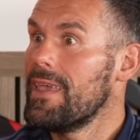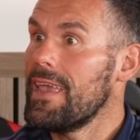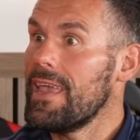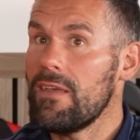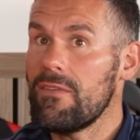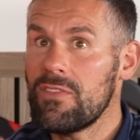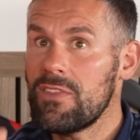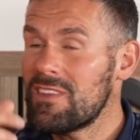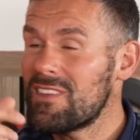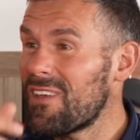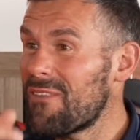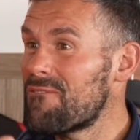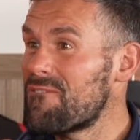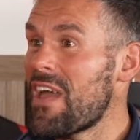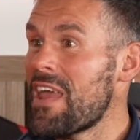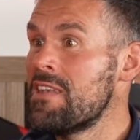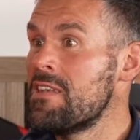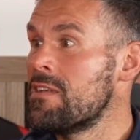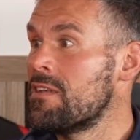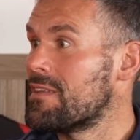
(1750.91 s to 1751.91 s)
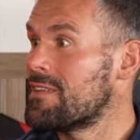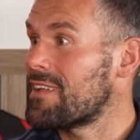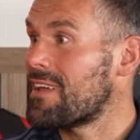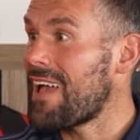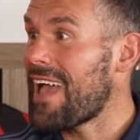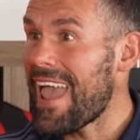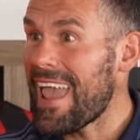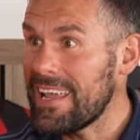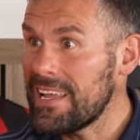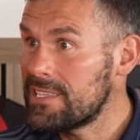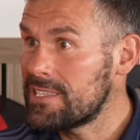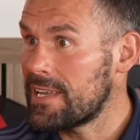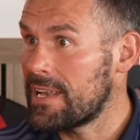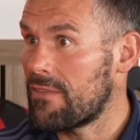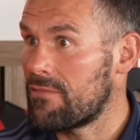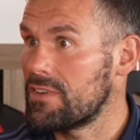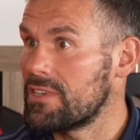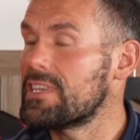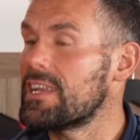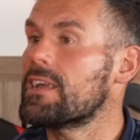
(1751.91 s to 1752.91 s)
Even the defenders are hating
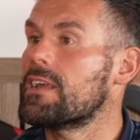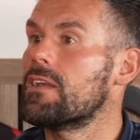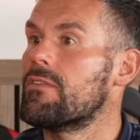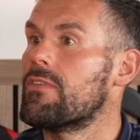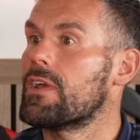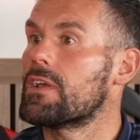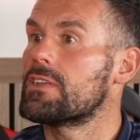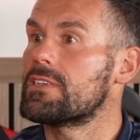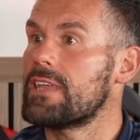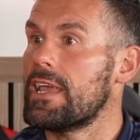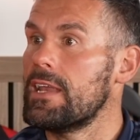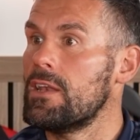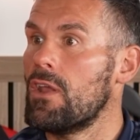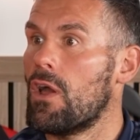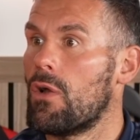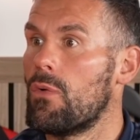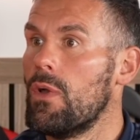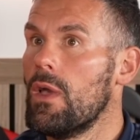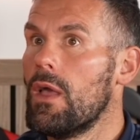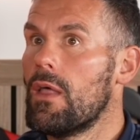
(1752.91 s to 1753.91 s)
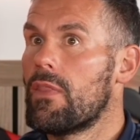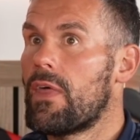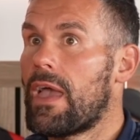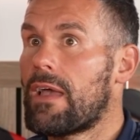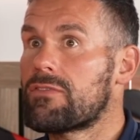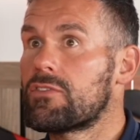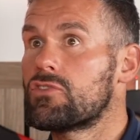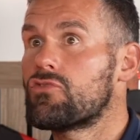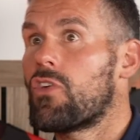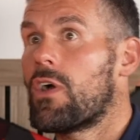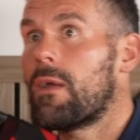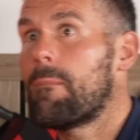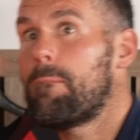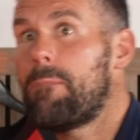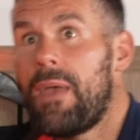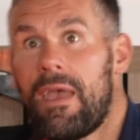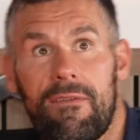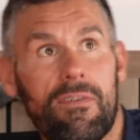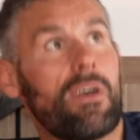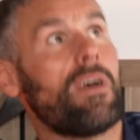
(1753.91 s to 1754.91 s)
every second of it because they know they have to try and
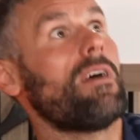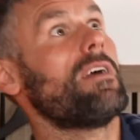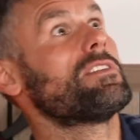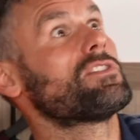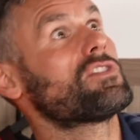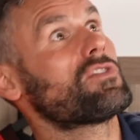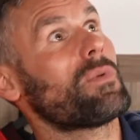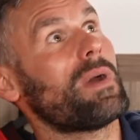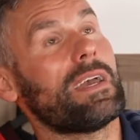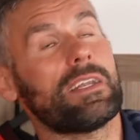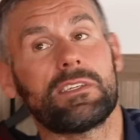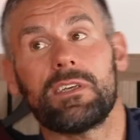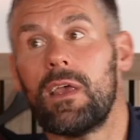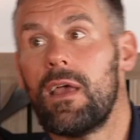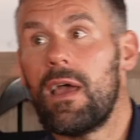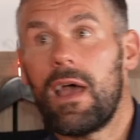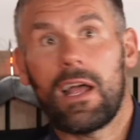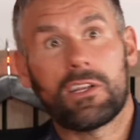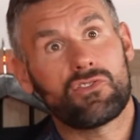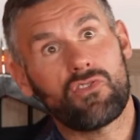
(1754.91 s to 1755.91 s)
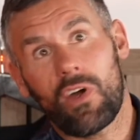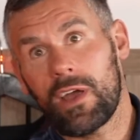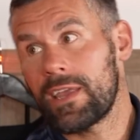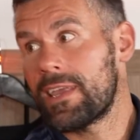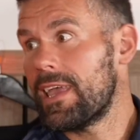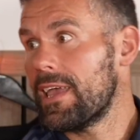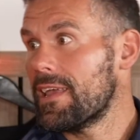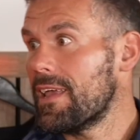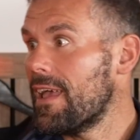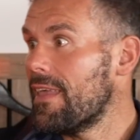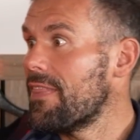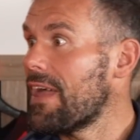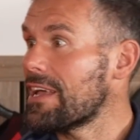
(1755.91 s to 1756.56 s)
pivot and switch and try and kick it.